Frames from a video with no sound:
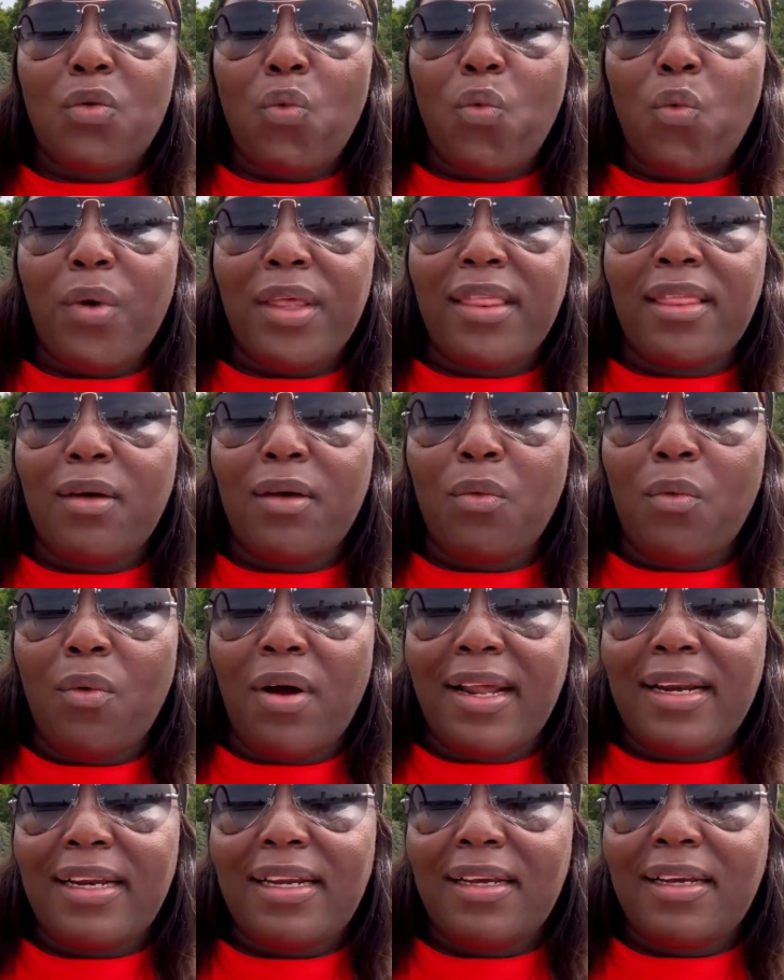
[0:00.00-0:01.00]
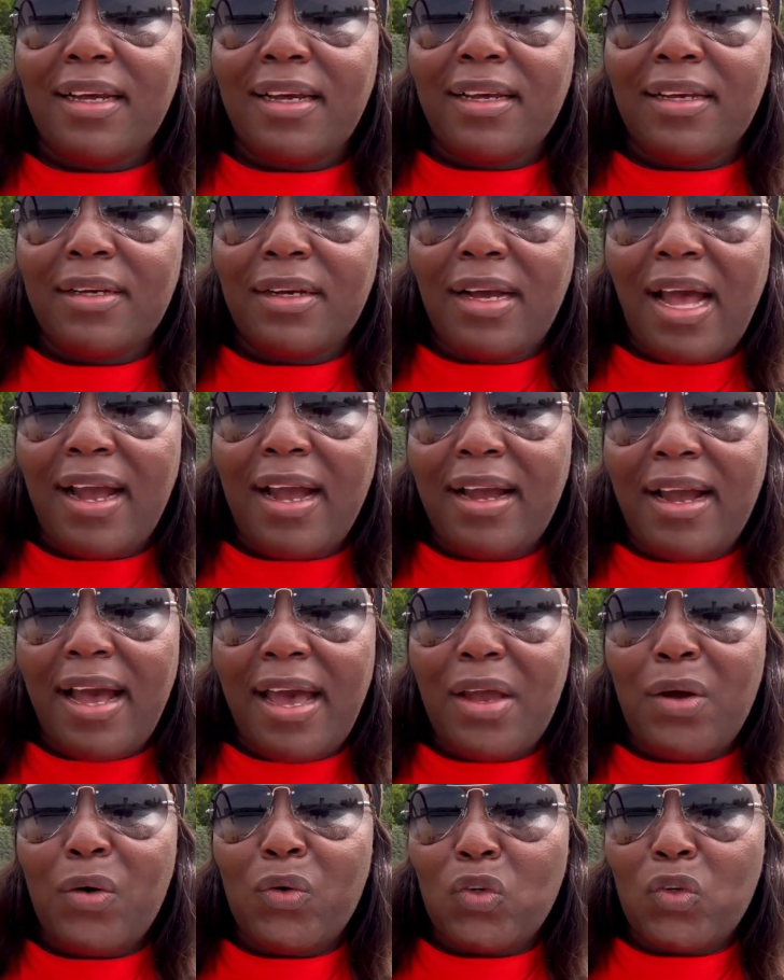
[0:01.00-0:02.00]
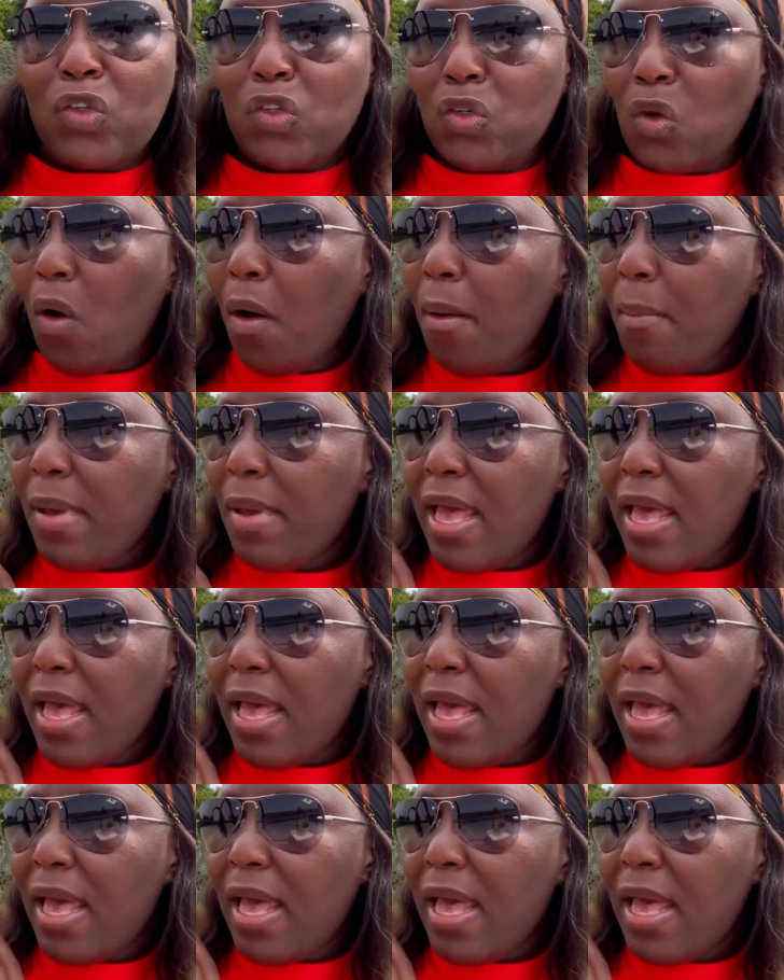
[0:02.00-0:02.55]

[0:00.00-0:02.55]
with the one a guy on top.